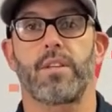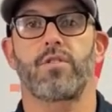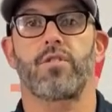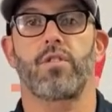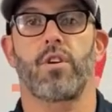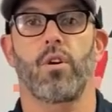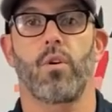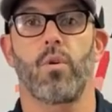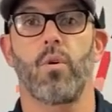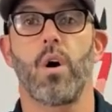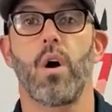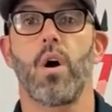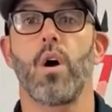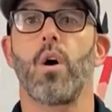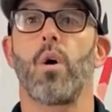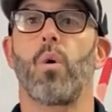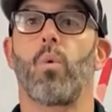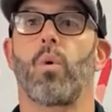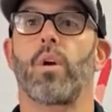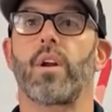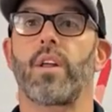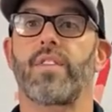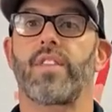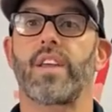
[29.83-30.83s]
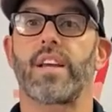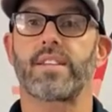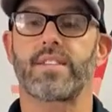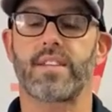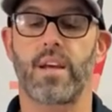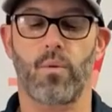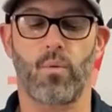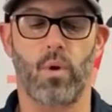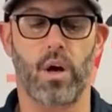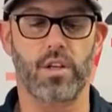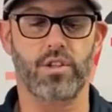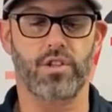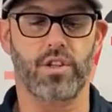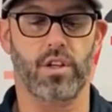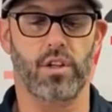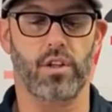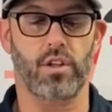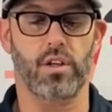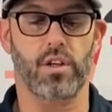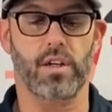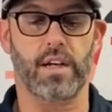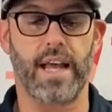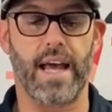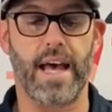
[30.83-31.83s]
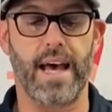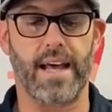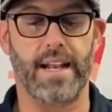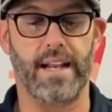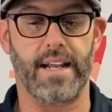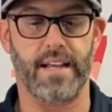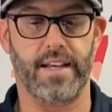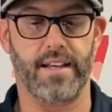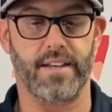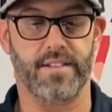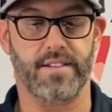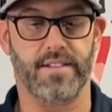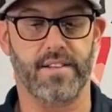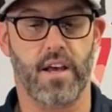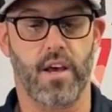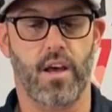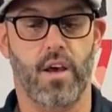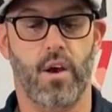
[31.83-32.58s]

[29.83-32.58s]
So one of the things I want you to look at is